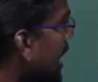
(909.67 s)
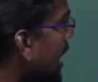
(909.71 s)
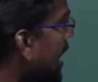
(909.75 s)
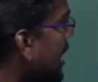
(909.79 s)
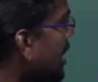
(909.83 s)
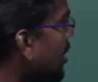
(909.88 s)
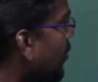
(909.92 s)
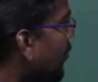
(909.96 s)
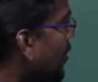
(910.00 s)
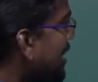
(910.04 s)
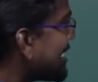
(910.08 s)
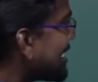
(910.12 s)
In
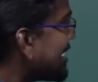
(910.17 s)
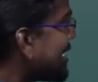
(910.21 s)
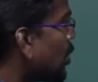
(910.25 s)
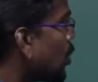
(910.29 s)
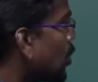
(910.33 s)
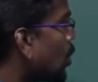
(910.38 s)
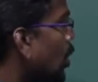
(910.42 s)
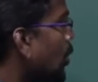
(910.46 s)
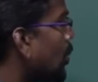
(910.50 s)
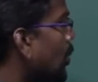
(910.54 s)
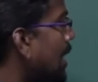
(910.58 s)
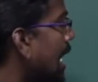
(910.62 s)
the functional
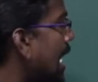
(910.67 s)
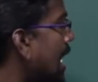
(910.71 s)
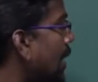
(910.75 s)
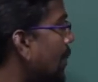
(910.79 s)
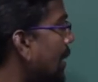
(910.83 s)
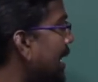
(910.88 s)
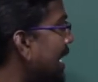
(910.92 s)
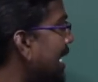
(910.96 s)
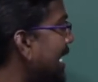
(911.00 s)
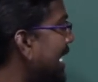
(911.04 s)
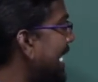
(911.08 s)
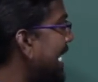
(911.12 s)
group
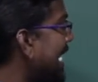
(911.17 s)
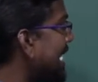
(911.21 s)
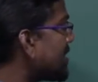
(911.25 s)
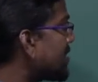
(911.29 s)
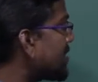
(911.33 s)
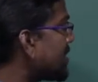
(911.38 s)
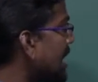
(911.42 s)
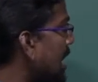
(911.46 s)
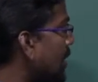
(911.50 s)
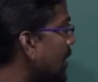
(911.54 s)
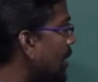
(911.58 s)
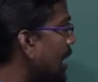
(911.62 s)
carbon,
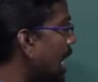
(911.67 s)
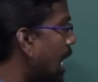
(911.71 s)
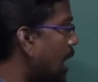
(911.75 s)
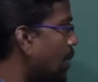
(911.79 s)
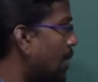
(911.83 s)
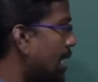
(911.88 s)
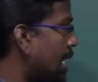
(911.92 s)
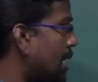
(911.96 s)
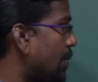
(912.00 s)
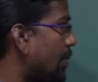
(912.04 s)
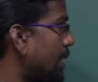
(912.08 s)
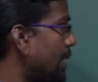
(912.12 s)
nearest carbon
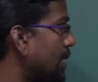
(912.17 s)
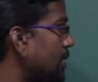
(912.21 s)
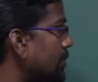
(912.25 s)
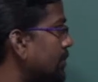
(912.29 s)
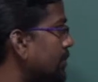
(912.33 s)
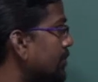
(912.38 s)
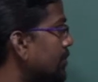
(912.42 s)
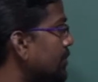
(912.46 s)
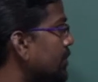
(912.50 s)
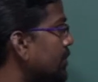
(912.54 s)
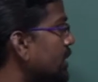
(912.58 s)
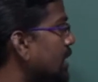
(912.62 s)
alpha carbon,
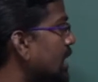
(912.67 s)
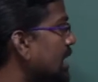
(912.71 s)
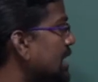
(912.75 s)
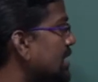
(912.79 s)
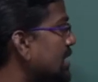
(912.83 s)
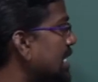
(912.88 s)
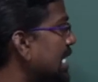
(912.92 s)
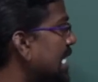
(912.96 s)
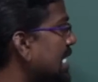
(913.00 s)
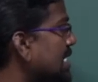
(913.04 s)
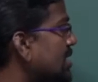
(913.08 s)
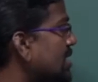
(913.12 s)

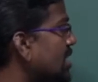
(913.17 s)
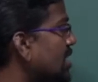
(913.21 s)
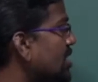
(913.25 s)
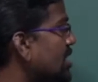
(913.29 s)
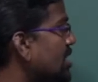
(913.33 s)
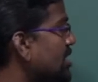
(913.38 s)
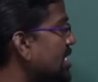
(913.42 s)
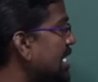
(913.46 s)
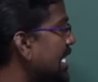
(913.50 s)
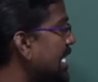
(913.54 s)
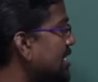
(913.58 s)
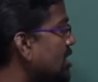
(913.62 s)
CH3 and the
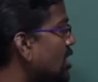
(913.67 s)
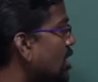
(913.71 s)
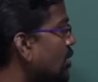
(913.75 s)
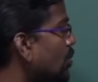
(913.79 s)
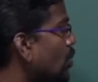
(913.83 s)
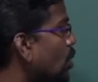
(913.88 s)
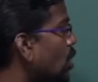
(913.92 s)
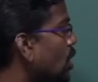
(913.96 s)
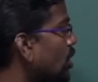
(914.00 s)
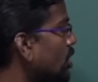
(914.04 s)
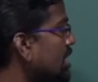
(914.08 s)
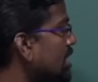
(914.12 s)
CH3,
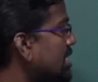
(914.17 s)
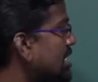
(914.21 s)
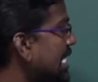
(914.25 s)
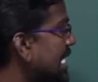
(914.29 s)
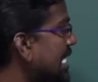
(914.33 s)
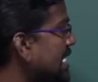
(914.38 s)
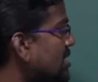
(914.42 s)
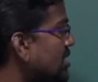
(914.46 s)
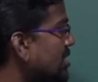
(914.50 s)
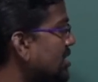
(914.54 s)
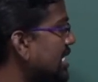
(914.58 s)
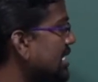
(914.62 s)
both the
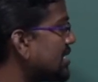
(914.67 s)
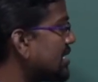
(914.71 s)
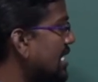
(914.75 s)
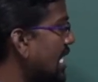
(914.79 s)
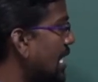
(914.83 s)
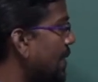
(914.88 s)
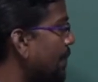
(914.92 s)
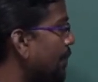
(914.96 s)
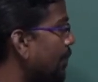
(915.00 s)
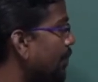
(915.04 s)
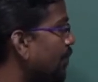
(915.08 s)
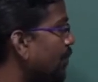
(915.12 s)
CH3 are
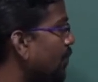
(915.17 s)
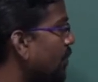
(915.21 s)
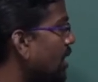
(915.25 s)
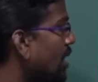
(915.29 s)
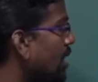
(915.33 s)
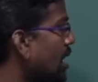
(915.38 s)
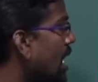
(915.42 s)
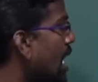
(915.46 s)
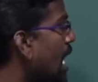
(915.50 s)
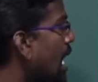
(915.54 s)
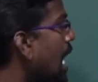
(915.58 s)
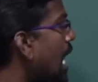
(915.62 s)
same.
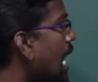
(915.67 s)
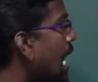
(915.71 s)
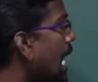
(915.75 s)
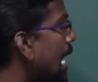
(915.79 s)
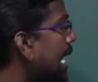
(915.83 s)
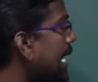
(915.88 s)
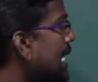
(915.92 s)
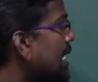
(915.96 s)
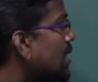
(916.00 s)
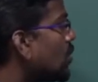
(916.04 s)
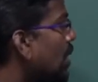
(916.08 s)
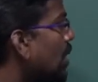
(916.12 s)

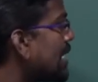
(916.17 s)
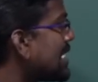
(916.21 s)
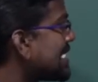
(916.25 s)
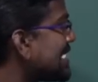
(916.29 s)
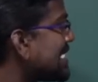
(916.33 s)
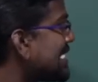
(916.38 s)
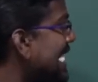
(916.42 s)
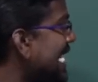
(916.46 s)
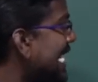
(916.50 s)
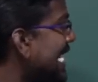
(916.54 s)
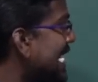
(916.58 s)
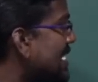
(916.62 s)
Another one,
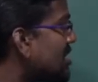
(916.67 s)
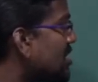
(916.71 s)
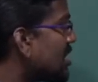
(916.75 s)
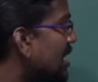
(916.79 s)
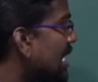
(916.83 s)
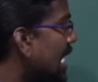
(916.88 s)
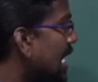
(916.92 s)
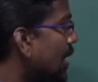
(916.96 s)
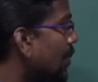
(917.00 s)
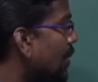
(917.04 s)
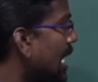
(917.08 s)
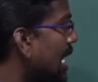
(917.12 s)
CH
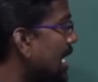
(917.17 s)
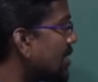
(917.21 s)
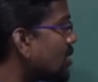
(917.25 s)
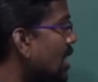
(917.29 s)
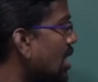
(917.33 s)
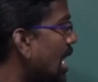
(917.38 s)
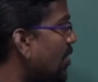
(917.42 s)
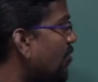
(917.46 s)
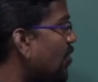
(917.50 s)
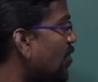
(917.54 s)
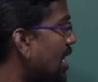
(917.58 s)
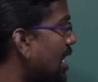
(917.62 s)
carbon also
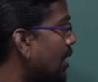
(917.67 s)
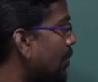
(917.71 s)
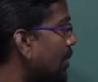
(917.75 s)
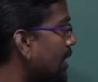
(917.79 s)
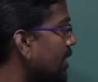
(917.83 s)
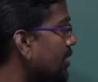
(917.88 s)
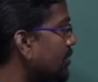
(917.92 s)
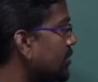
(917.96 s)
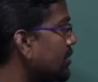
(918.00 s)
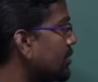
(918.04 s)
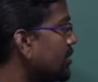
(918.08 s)
alpha carbon.